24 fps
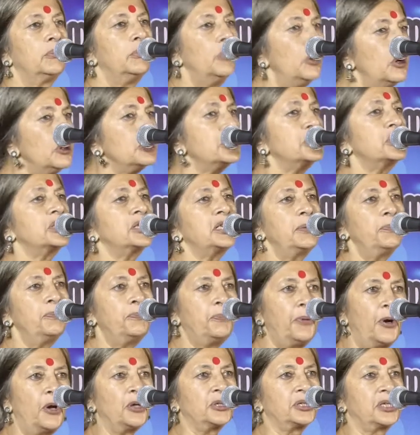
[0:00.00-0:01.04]
most
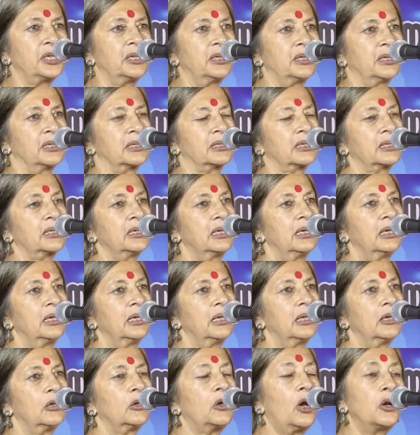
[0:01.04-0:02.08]
important
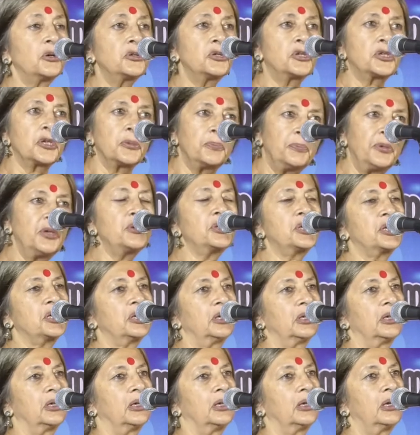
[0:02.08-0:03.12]

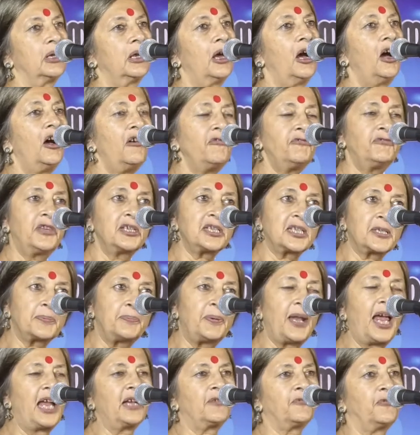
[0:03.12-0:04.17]
contribution of
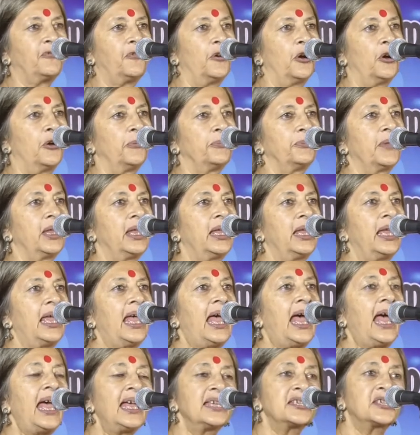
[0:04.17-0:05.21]
this platform
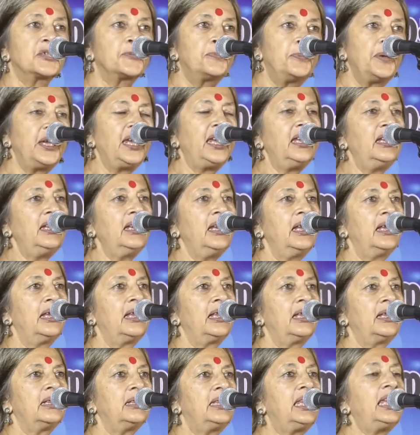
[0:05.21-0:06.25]
has been
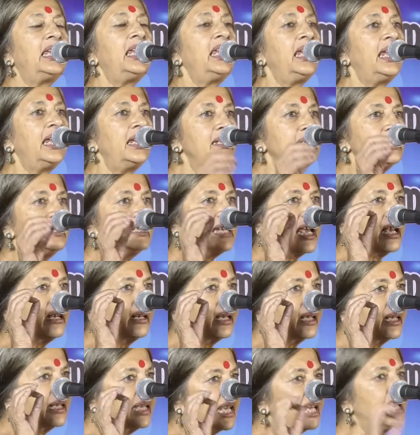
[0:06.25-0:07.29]
the
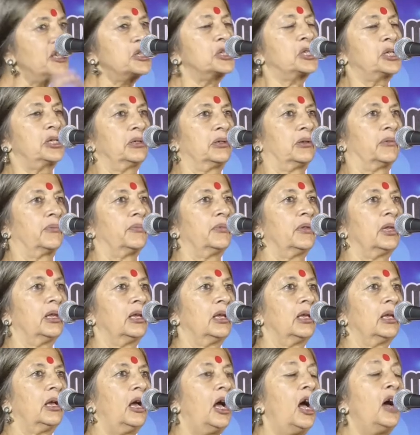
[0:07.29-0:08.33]
interrogation
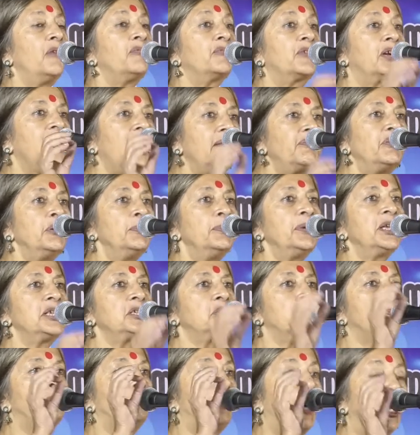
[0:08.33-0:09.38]
of
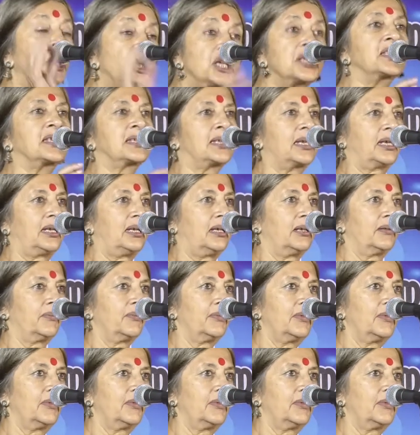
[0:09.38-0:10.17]
government policy.